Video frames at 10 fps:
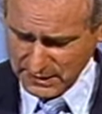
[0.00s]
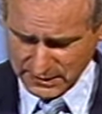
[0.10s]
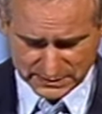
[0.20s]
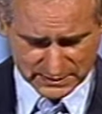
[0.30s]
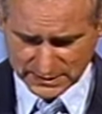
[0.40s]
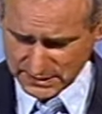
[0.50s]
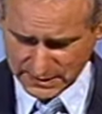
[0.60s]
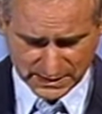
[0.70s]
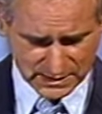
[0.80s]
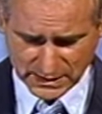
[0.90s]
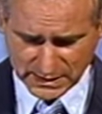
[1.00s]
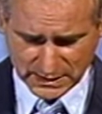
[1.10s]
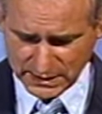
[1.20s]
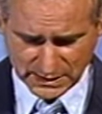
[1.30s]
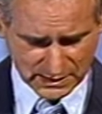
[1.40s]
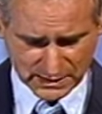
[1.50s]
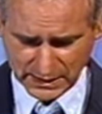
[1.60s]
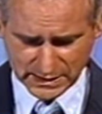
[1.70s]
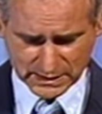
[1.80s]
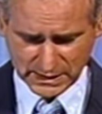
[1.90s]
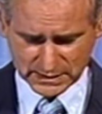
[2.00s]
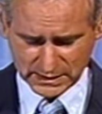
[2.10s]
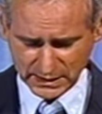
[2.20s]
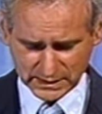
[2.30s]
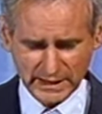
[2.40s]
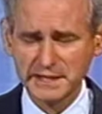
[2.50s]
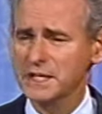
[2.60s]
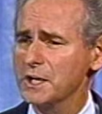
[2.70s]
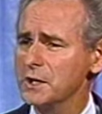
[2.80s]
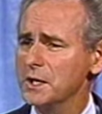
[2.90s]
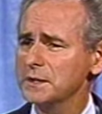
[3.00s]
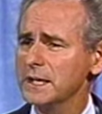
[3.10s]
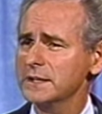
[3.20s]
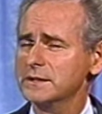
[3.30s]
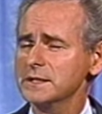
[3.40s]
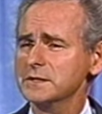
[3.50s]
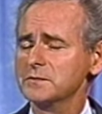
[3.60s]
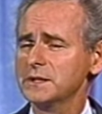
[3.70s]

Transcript: uh, she says, I, I, I can't, I can't carry on like this.